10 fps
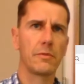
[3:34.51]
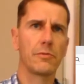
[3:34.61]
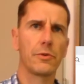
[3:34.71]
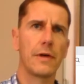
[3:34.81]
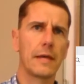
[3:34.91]
and
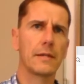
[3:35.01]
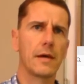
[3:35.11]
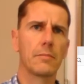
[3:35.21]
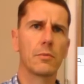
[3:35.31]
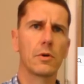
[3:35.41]
for that
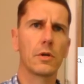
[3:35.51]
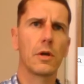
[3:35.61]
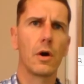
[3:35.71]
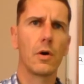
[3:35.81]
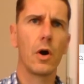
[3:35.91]
I'm going to
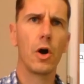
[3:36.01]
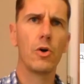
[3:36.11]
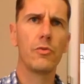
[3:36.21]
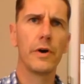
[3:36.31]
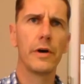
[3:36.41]
go
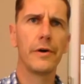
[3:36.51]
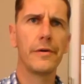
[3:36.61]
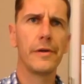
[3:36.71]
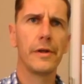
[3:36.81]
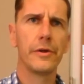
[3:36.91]

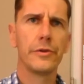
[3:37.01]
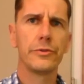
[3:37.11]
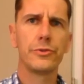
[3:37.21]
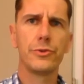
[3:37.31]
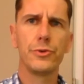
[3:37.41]
over
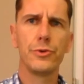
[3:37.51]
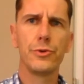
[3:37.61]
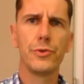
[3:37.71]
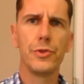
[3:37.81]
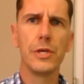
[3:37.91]

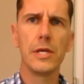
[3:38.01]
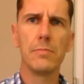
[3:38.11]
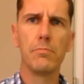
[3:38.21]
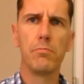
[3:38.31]
to the